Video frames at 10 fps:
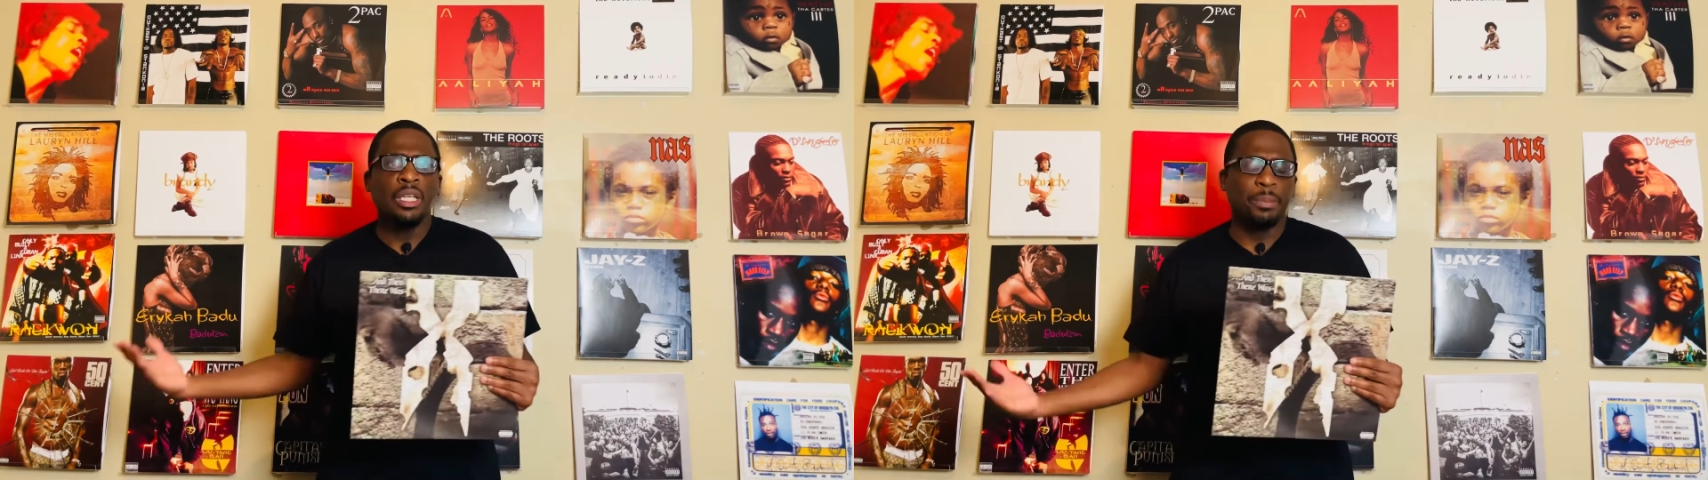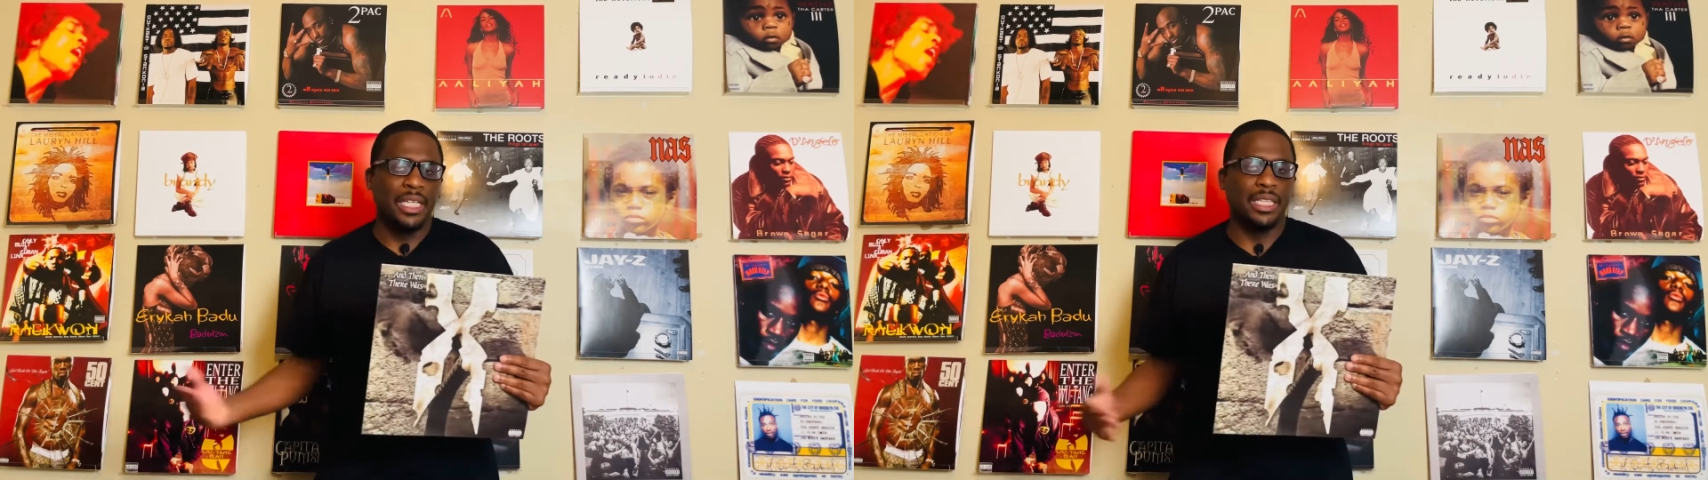
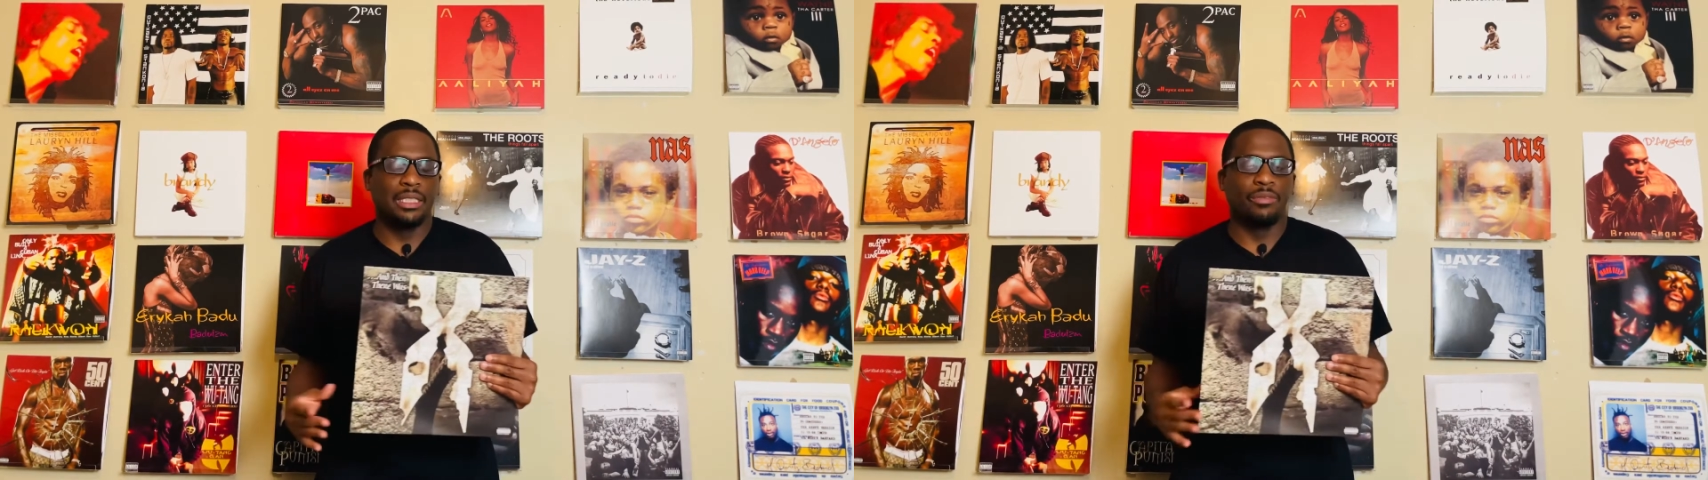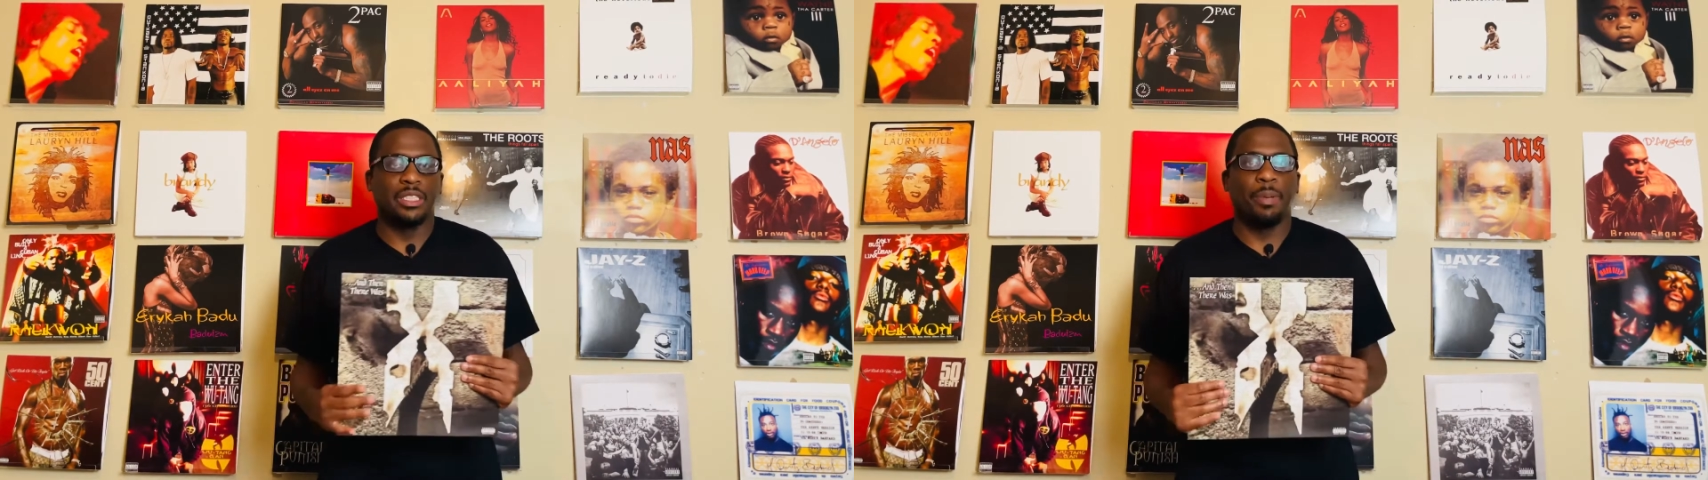because
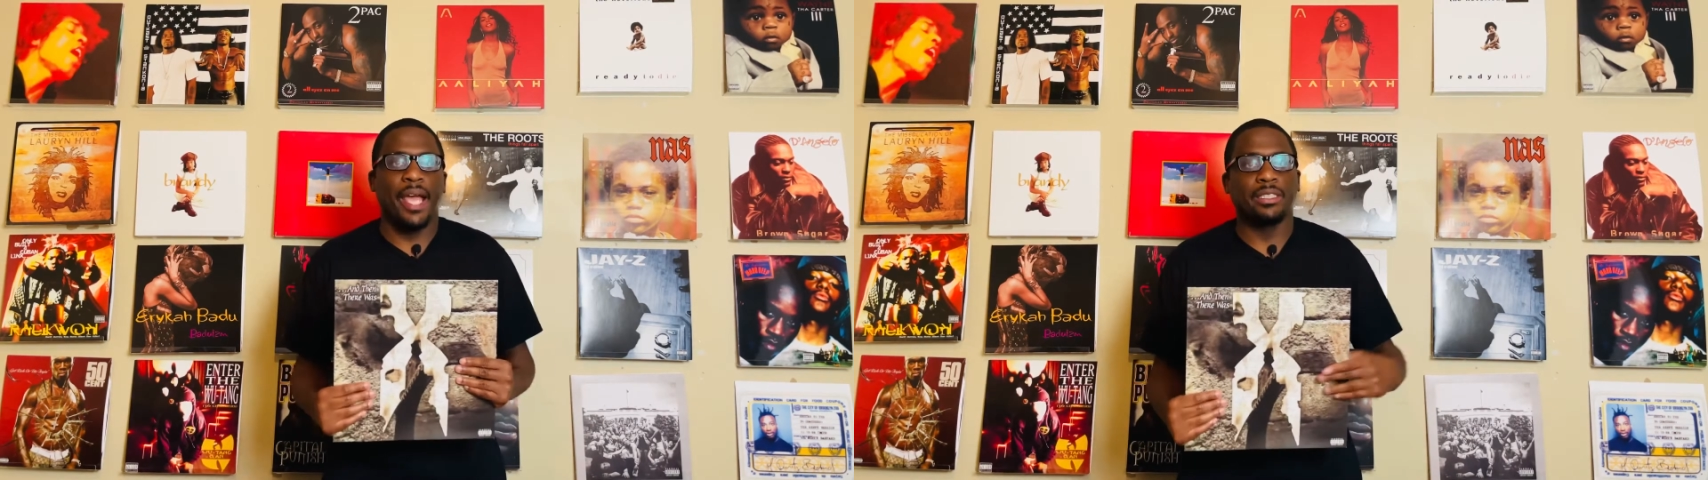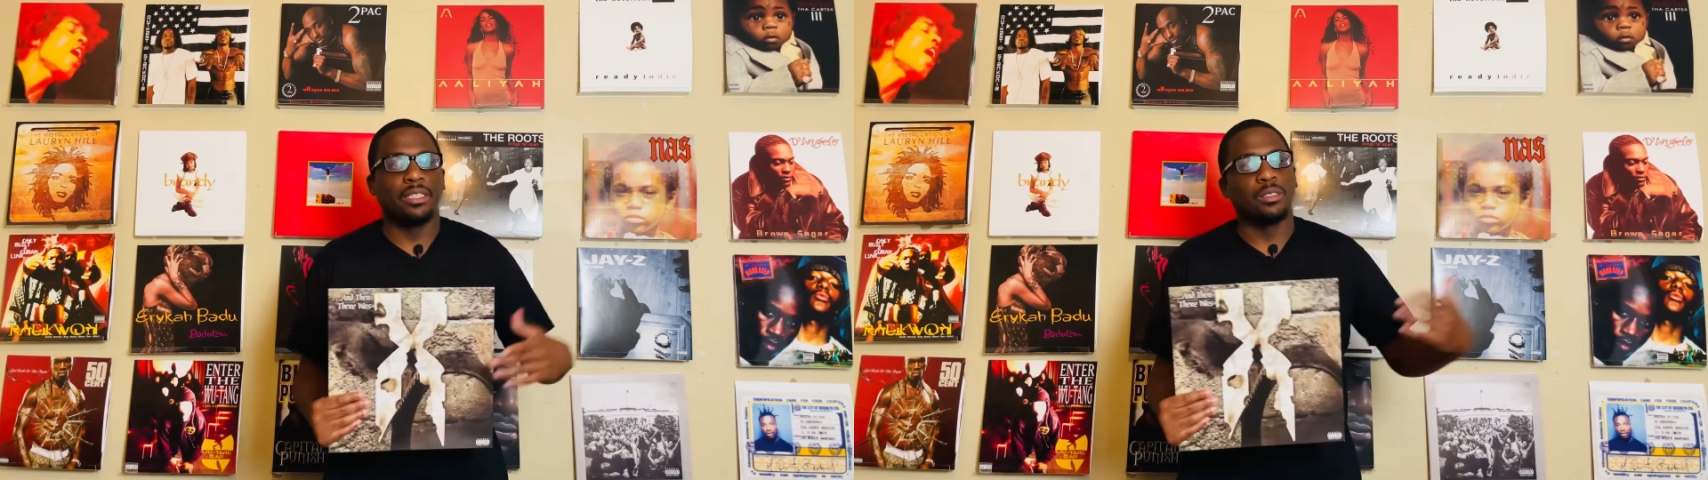of his
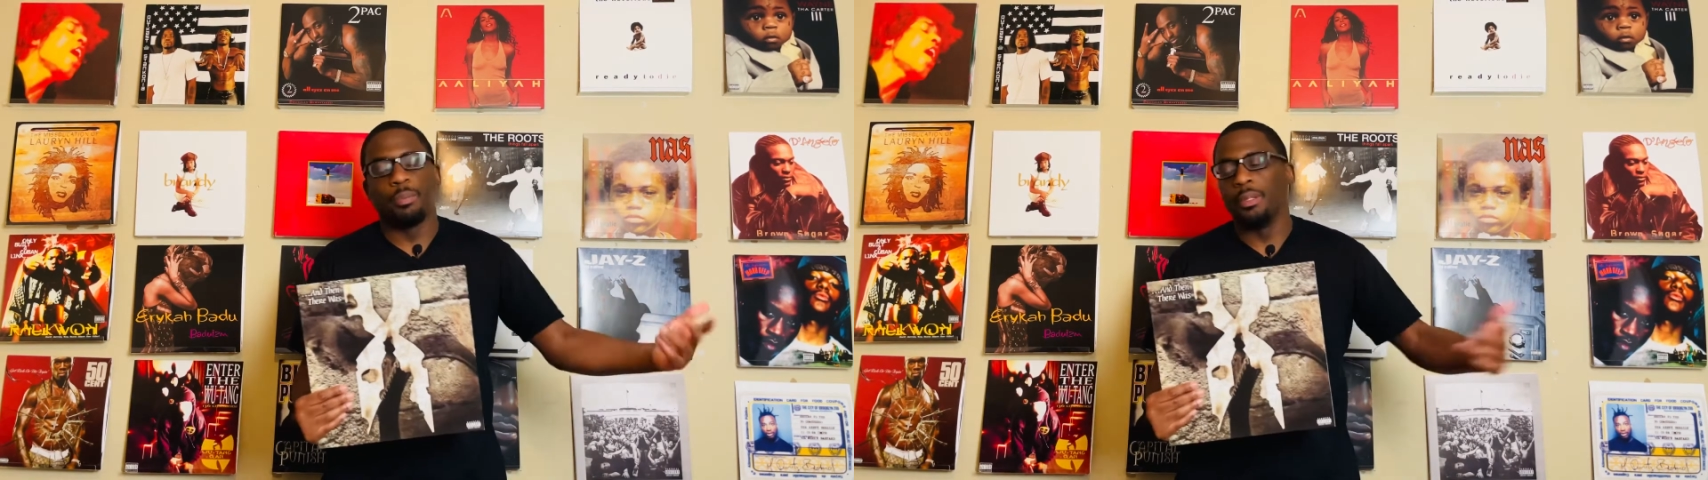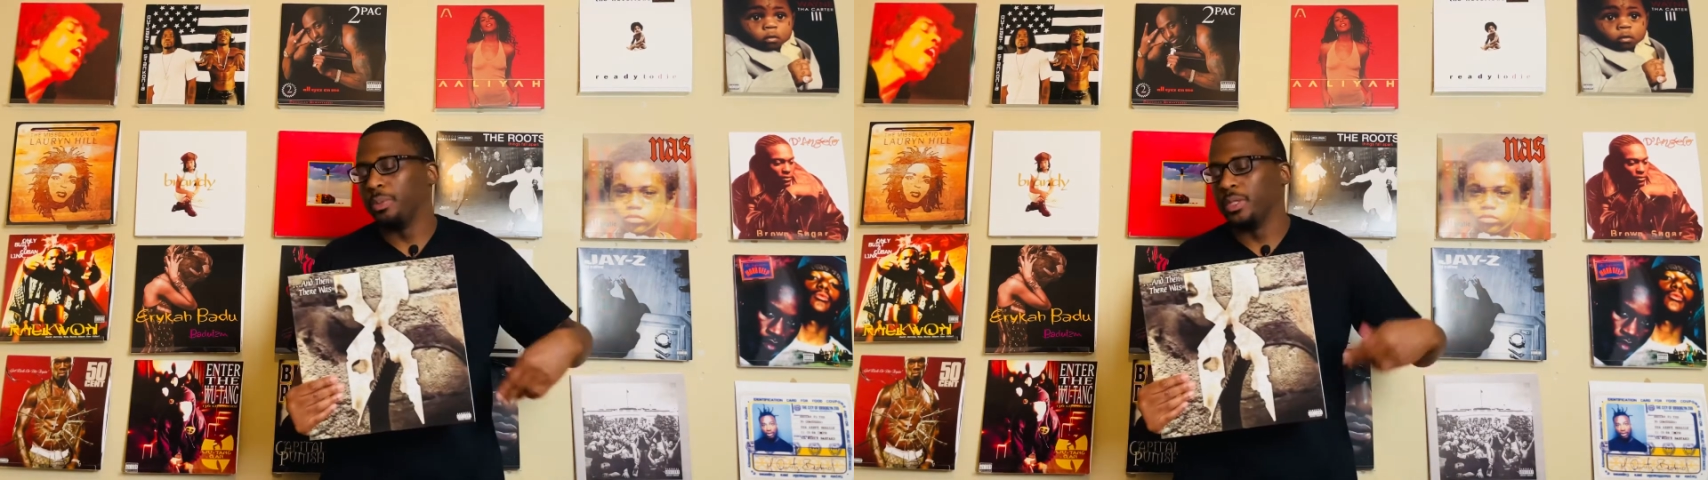passing, so people